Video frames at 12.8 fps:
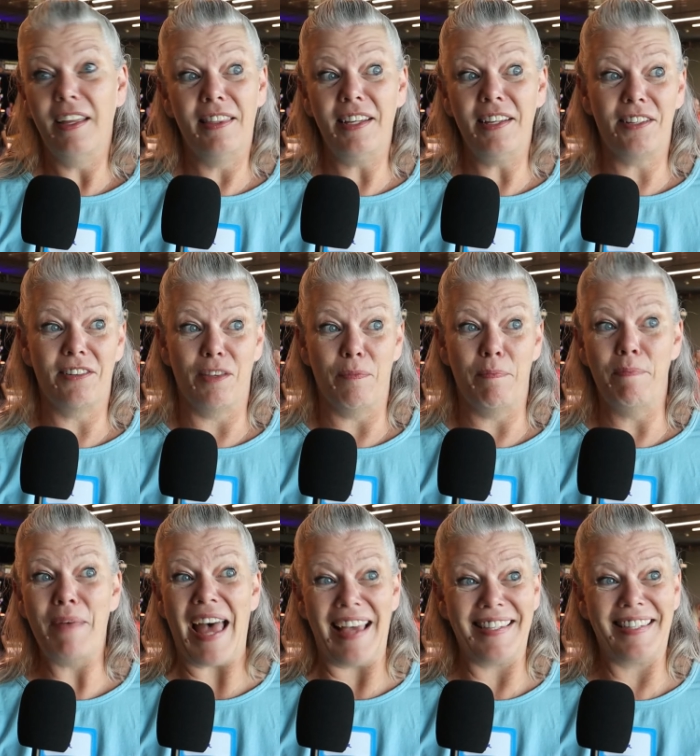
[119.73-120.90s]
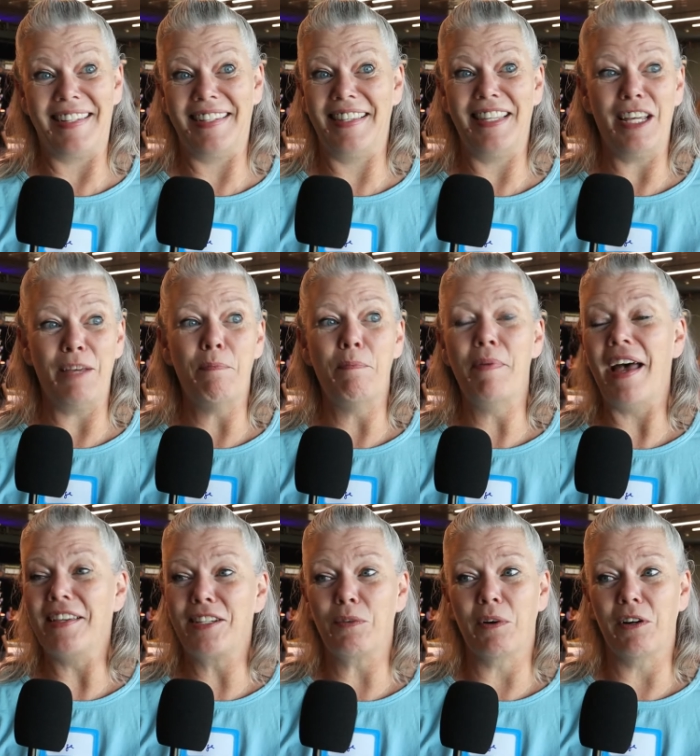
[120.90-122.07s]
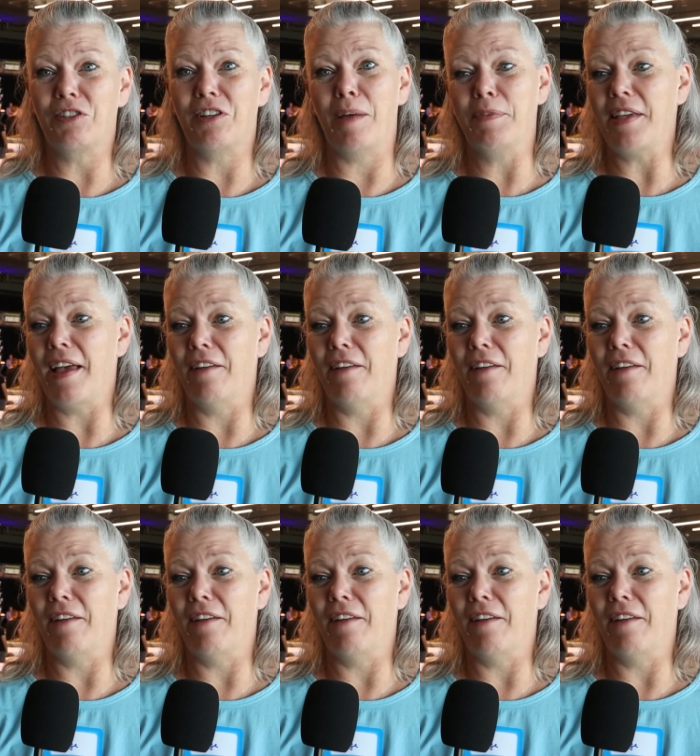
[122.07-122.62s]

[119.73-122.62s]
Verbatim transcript: These are the best, the best workshops